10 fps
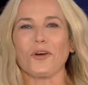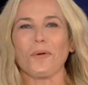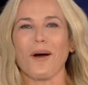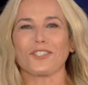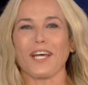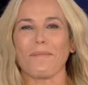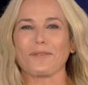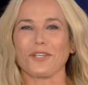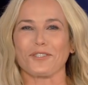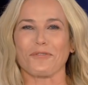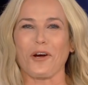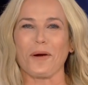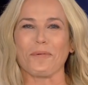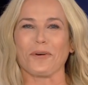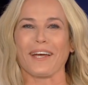can watch episodes of
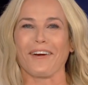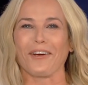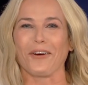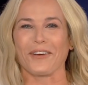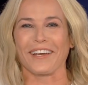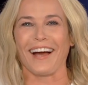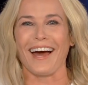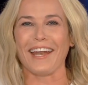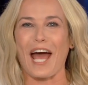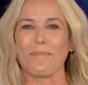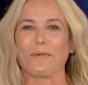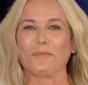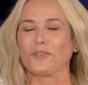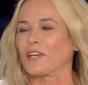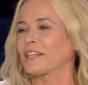Carpool Karaoke on Apple
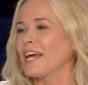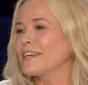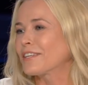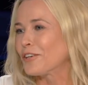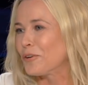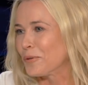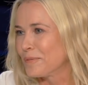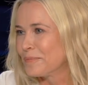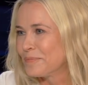Music. Thank you. Thank